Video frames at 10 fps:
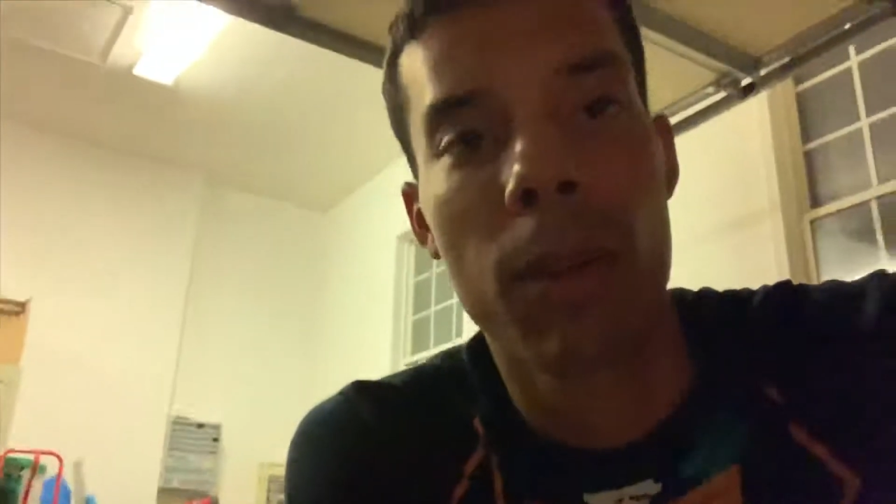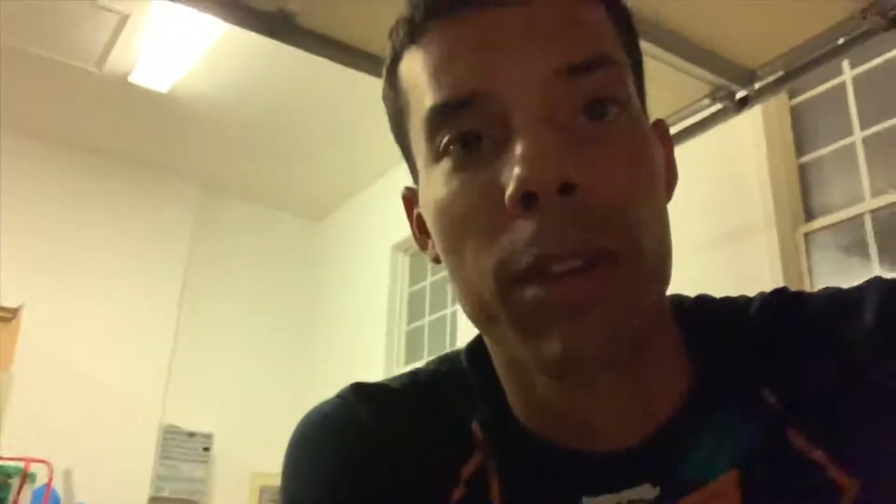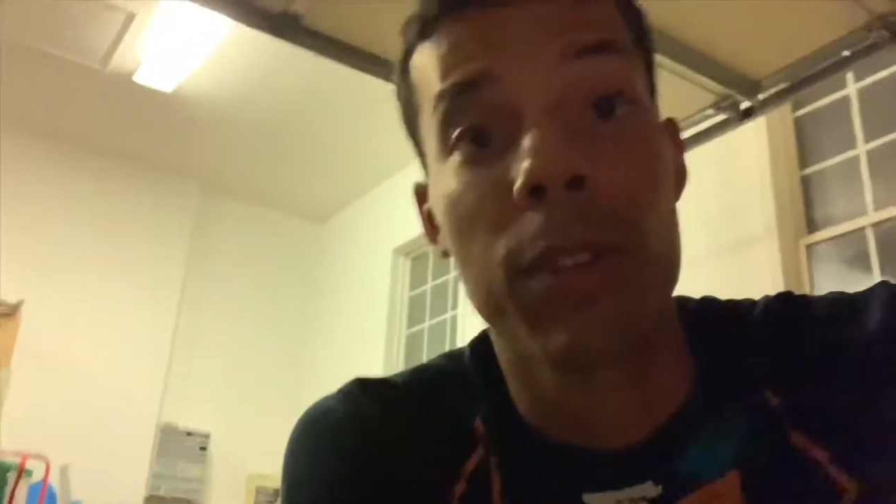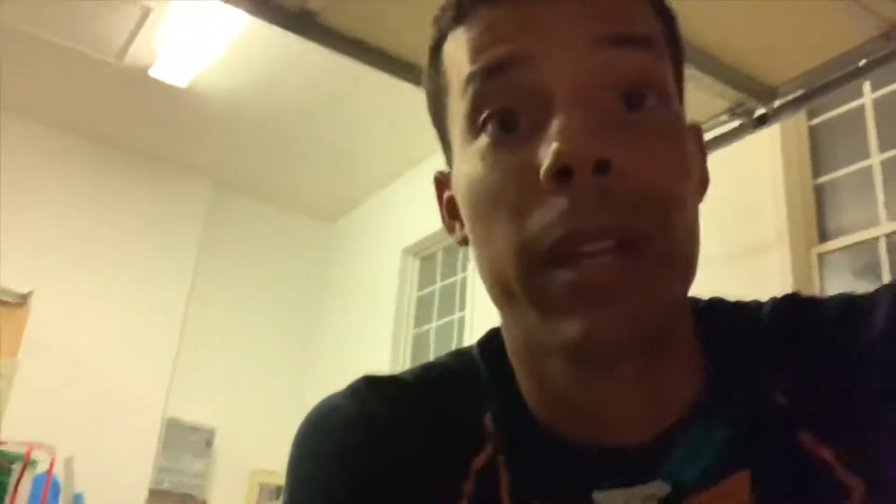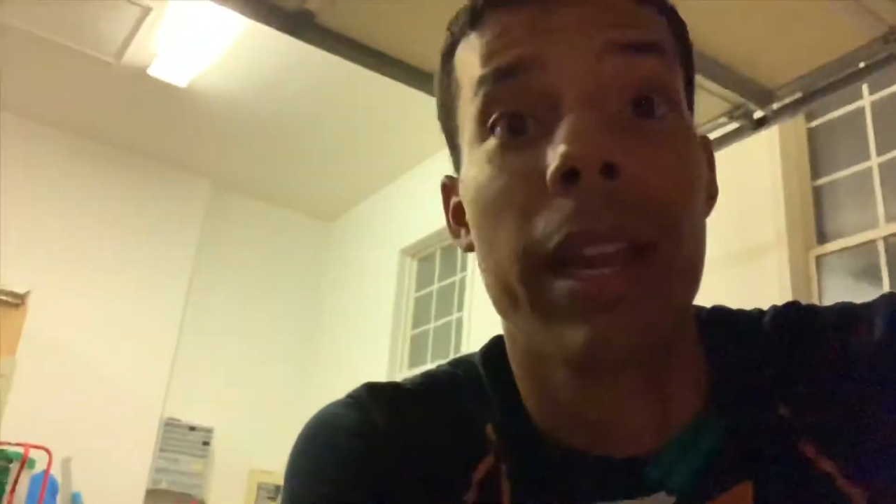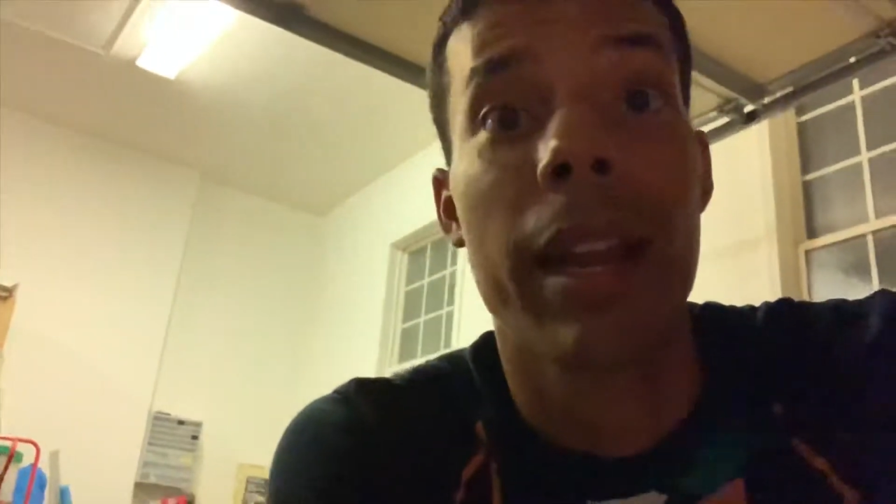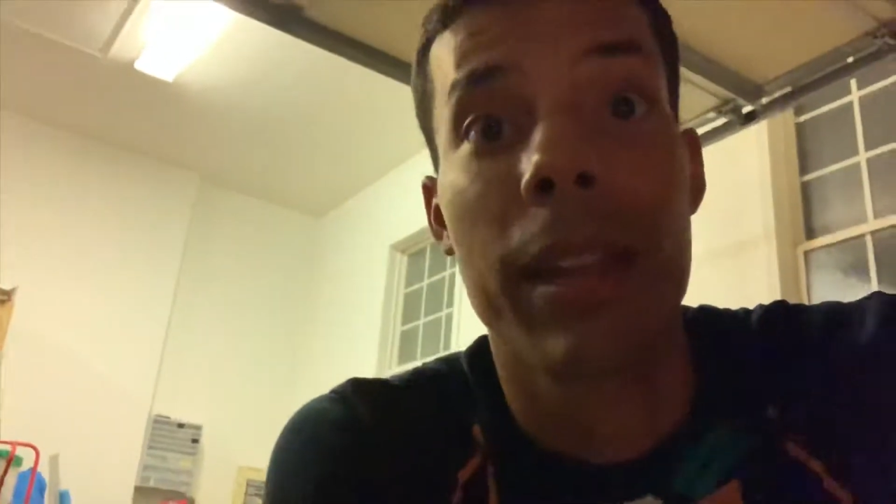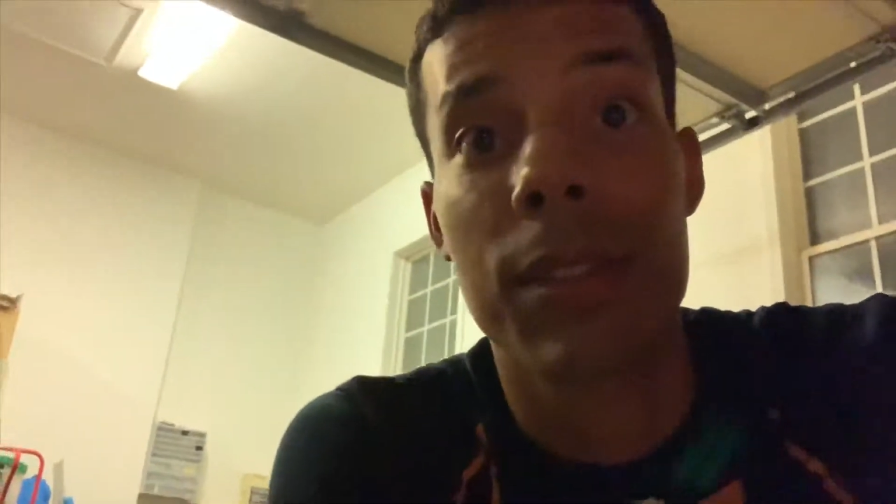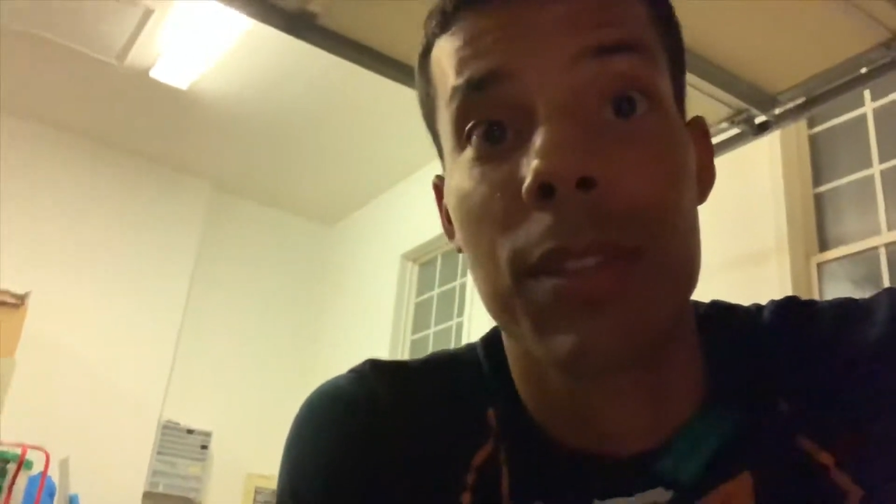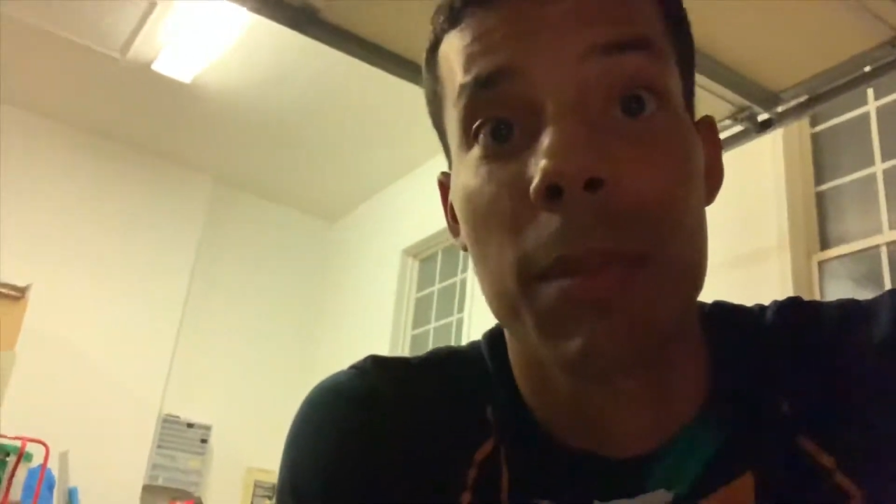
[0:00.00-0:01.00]
I should have
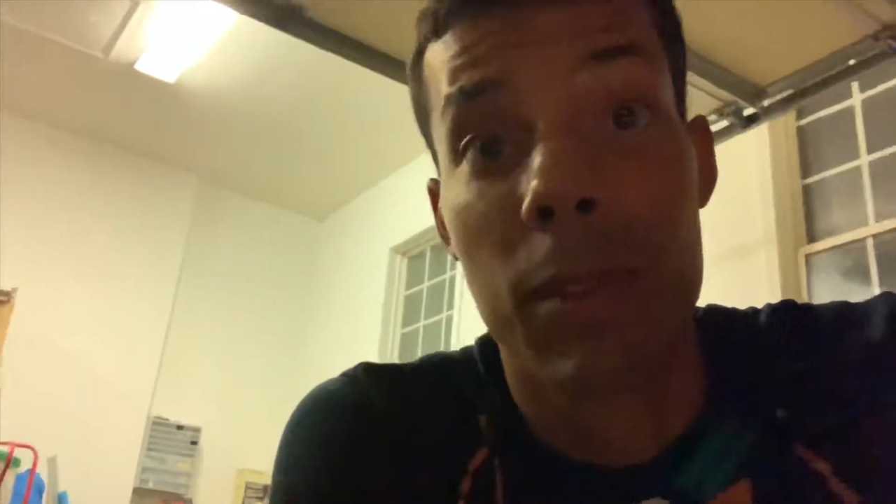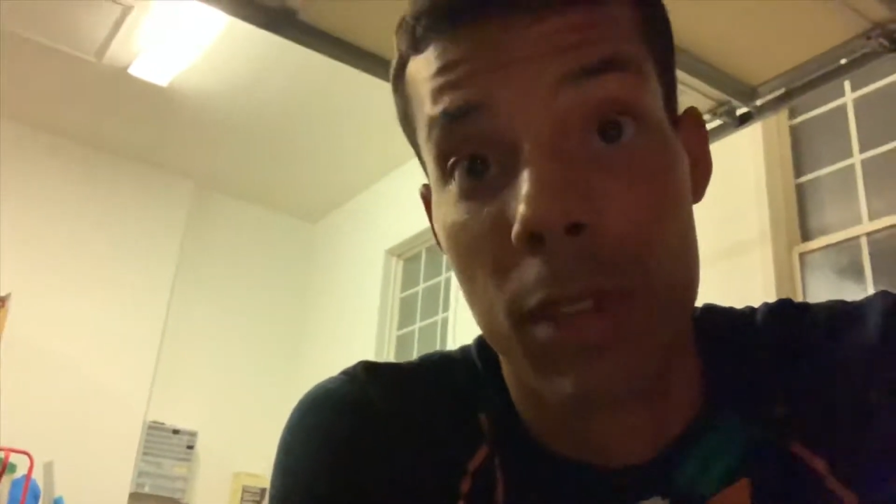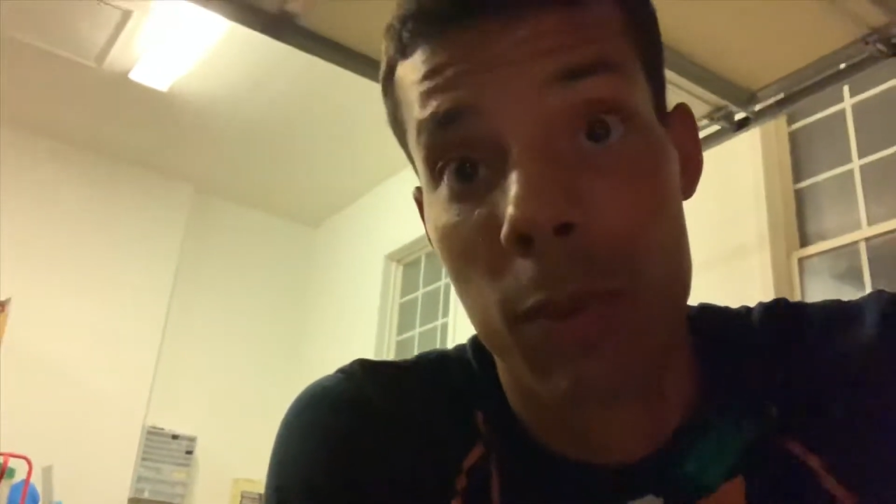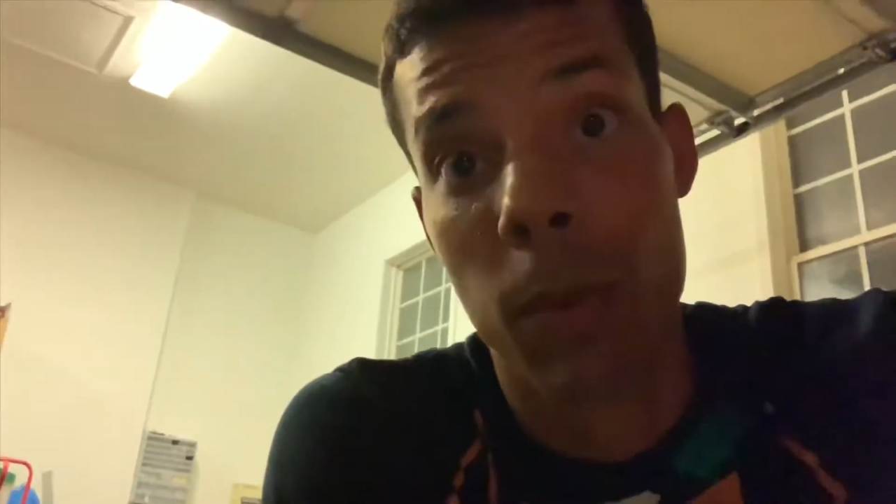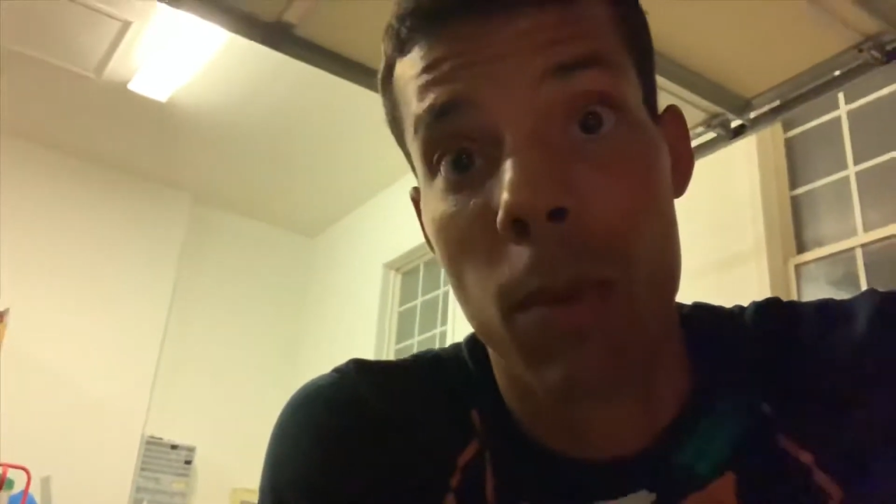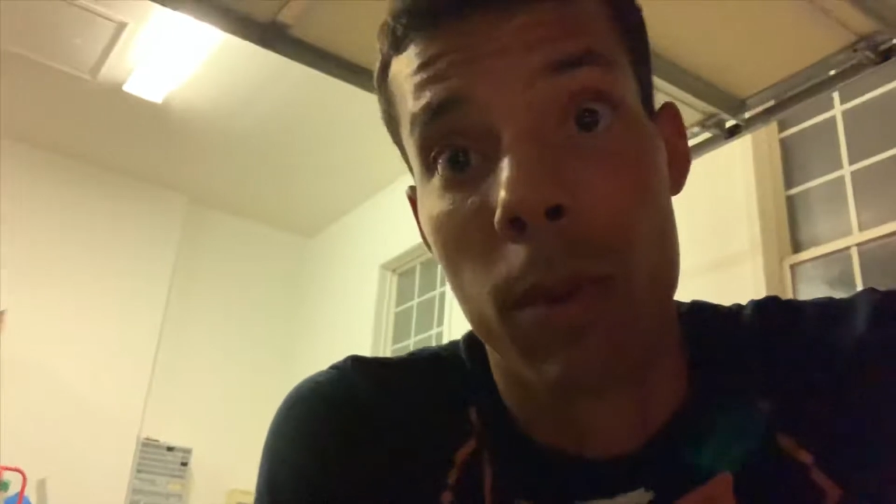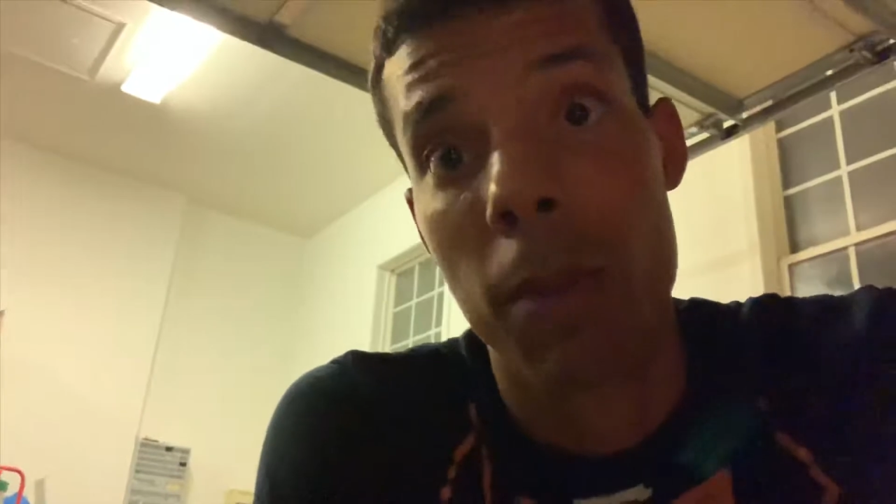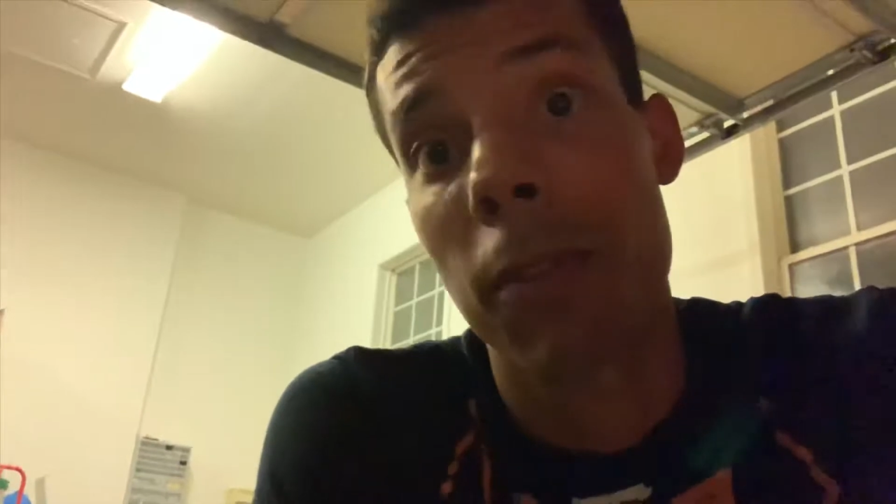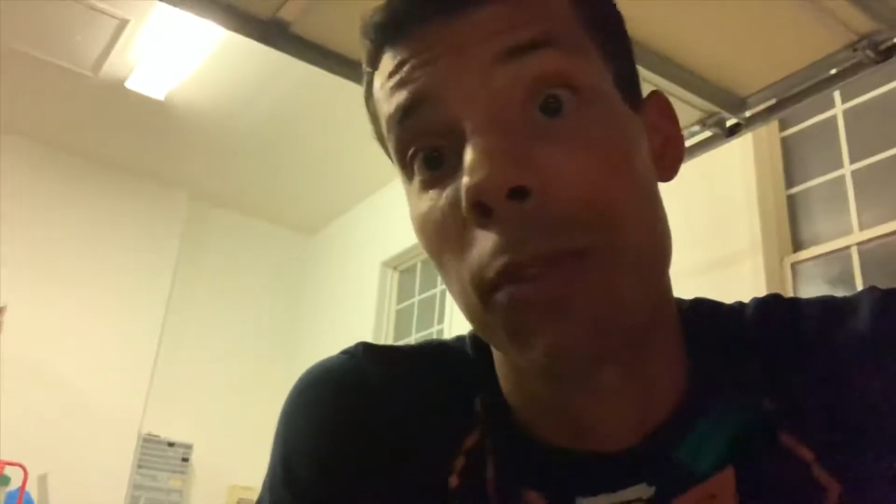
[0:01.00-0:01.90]
got some adjustable coilovers